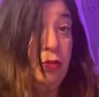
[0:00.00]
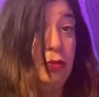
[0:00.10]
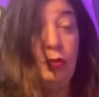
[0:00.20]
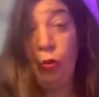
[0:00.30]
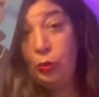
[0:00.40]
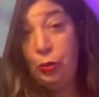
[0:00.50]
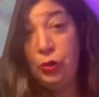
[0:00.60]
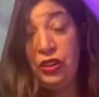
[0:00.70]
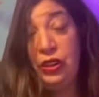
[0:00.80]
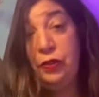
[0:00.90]
one
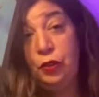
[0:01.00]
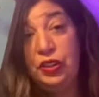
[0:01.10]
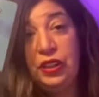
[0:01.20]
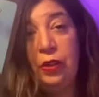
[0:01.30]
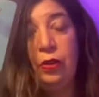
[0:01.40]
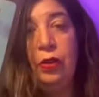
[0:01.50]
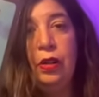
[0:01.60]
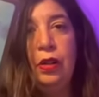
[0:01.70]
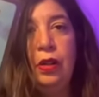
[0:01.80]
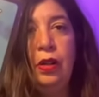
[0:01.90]
person if you're single,
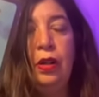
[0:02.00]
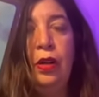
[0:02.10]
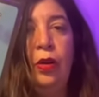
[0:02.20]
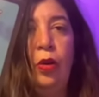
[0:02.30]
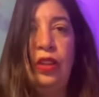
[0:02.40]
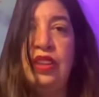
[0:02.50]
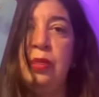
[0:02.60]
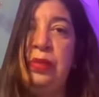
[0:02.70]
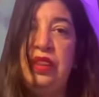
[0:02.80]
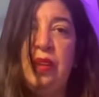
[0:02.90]
or this
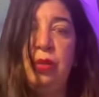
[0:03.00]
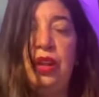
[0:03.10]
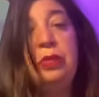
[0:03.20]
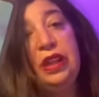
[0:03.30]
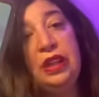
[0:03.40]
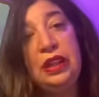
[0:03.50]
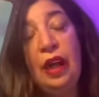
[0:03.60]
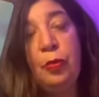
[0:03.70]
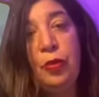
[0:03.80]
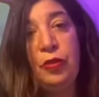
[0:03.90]
could be someone coming in to
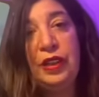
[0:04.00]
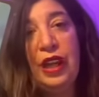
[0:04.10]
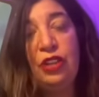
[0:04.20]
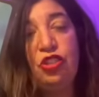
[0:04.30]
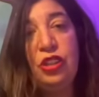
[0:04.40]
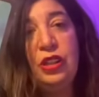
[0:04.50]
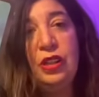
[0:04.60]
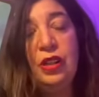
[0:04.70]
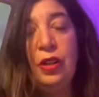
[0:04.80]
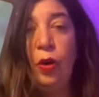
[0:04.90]
help you financially.
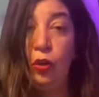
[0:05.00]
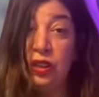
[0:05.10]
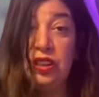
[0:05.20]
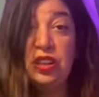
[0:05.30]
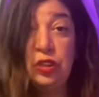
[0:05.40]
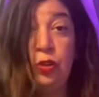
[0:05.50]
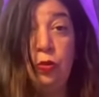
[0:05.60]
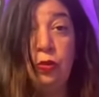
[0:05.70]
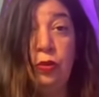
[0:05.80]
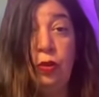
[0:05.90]
Or this is
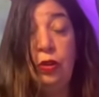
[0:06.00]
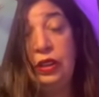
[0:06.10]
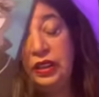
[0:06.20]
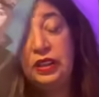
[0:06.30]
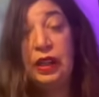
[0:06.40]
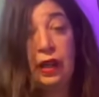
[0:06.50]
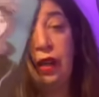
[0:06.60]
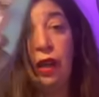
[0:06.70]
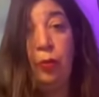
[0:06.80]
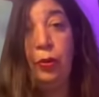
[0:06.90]
you, or this is like a
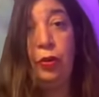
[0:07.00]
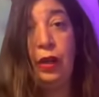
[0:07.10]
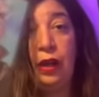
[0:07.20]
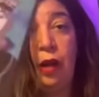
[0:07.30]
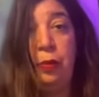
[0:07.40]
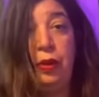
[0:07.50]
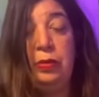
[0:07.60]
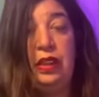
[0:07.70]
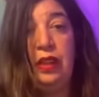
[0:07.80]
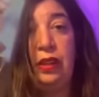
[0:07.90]
couple, a couple, I
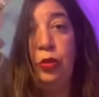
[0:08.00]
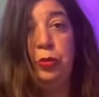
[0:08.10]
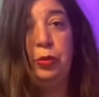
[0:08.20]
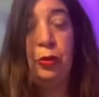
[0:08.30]
mean, like two people